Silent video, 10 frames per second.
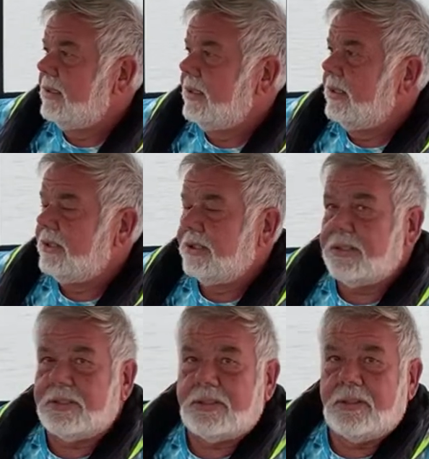Just
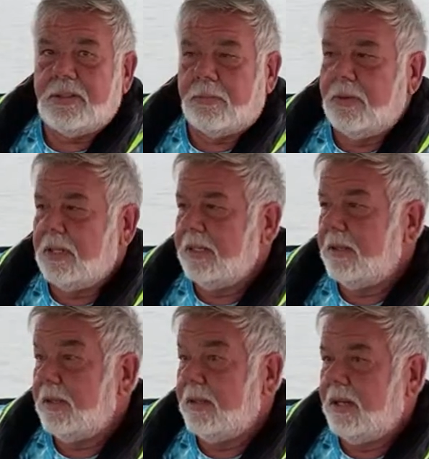a
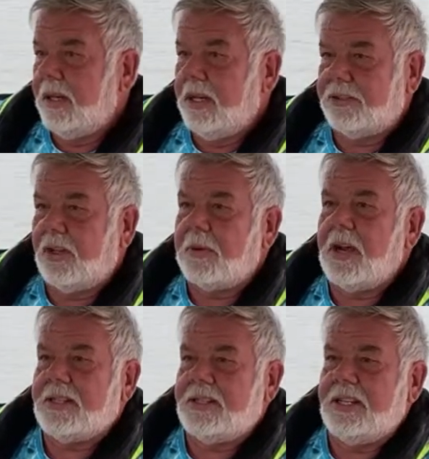slow
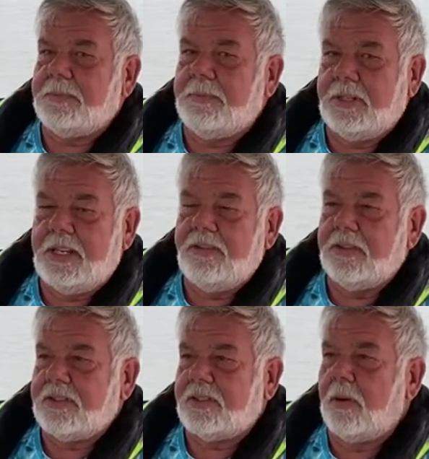process, but
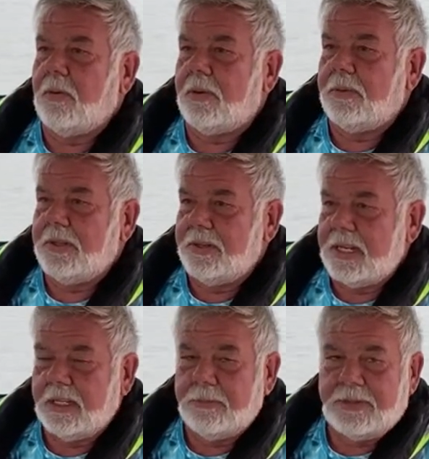even slower when
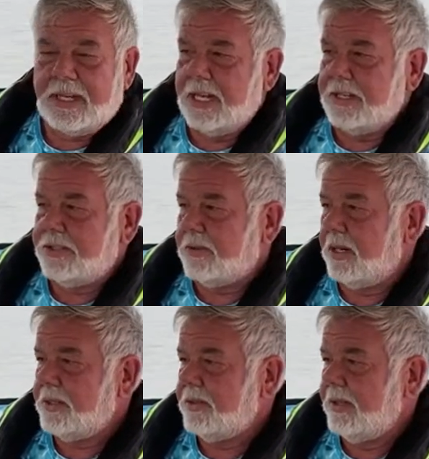they're dealing with the kind of
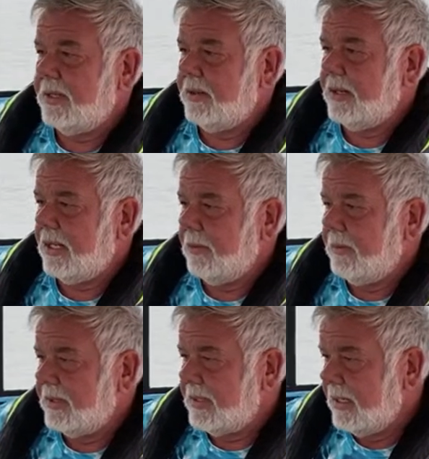structure that they're
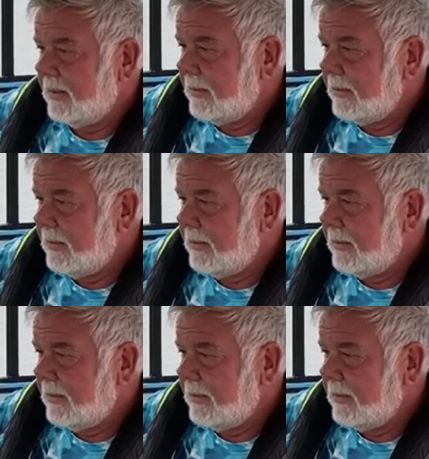dealing with now.